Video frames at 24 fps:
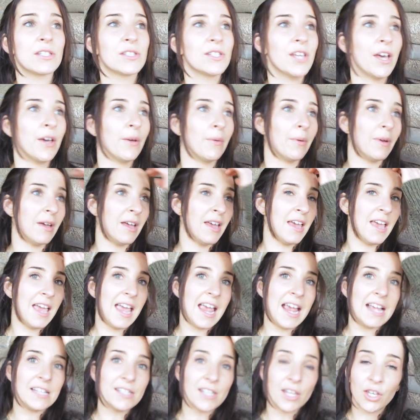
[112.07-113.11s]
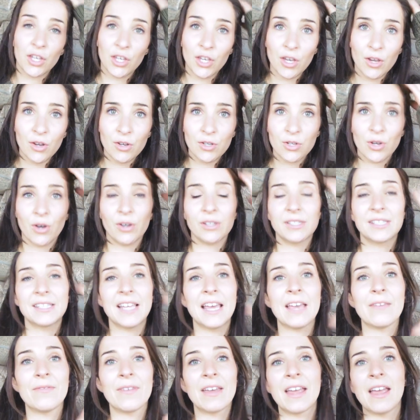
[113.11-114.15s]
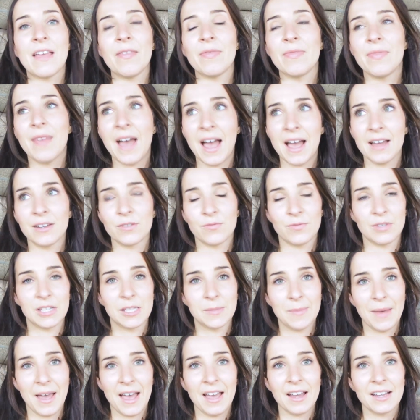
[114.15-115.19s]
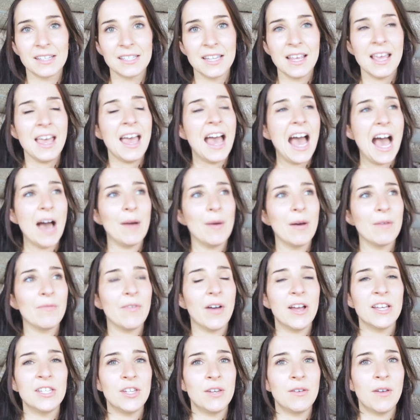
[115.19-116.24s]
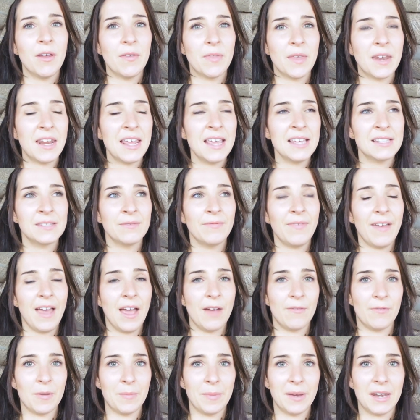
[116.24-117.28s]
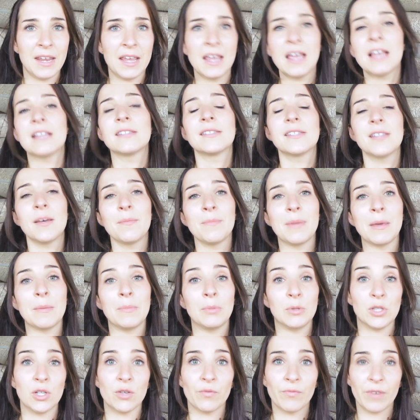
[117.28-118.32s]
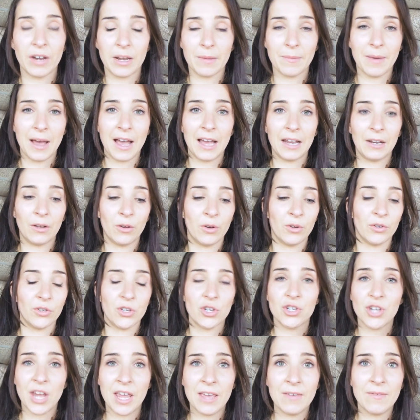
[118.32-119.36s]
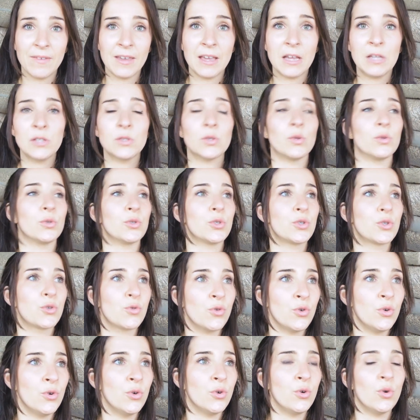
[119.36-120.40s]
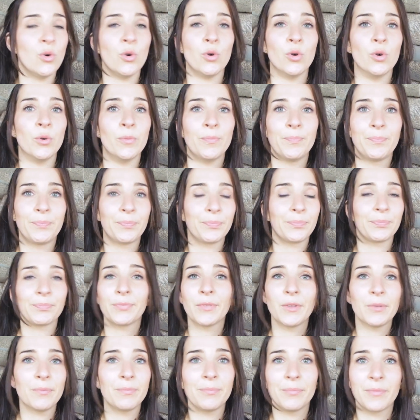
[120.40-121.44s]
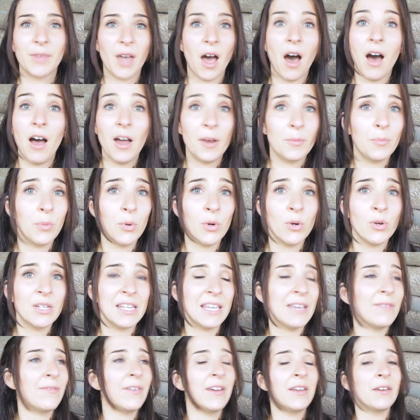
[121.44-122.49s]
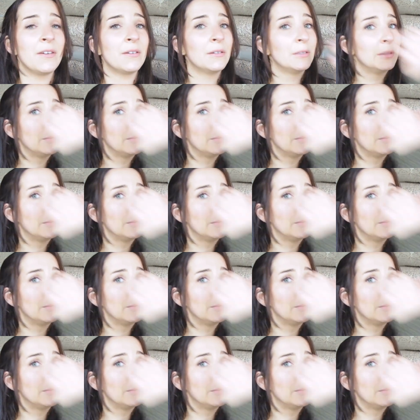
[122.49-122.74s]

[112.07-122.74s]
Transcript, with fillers: So it's a huge cost saving in that respect. However, I do know that it isn't for everybody and some people do really well on shavings or straw or cardboard even.